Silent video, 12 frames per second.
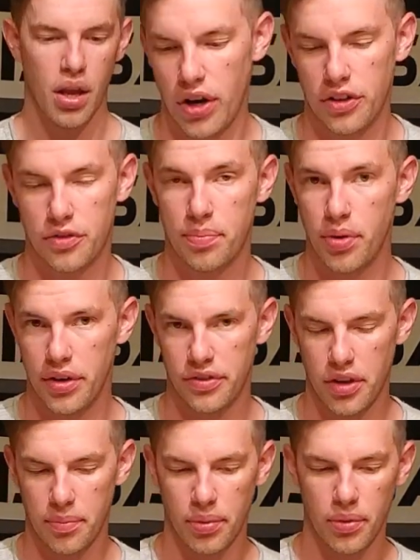It's pretty
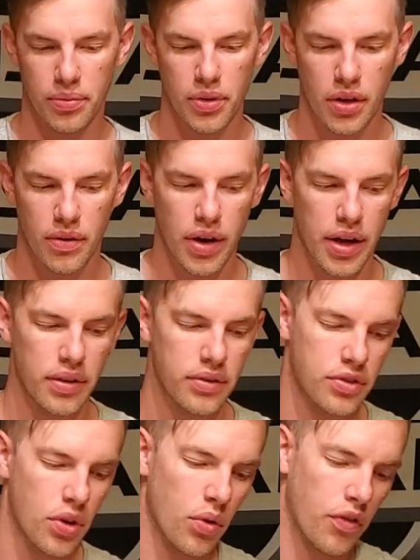simple,
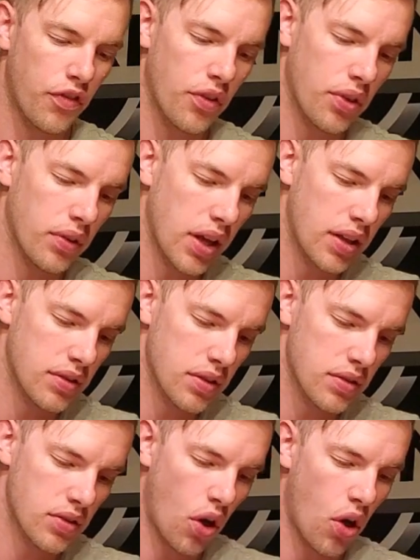right? So for the
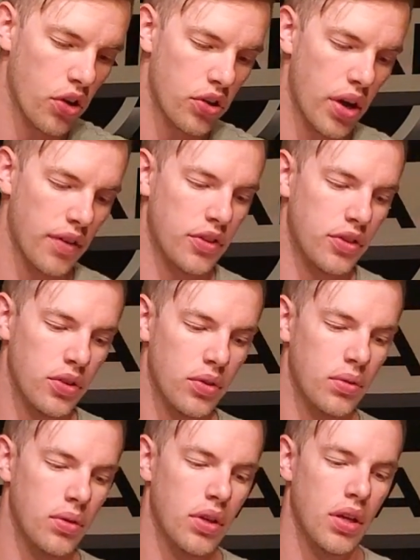lenses, all you have to
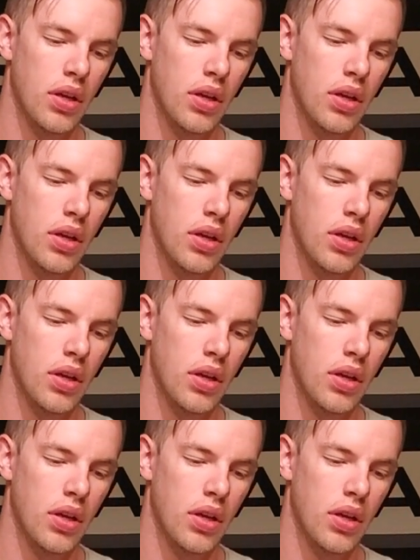do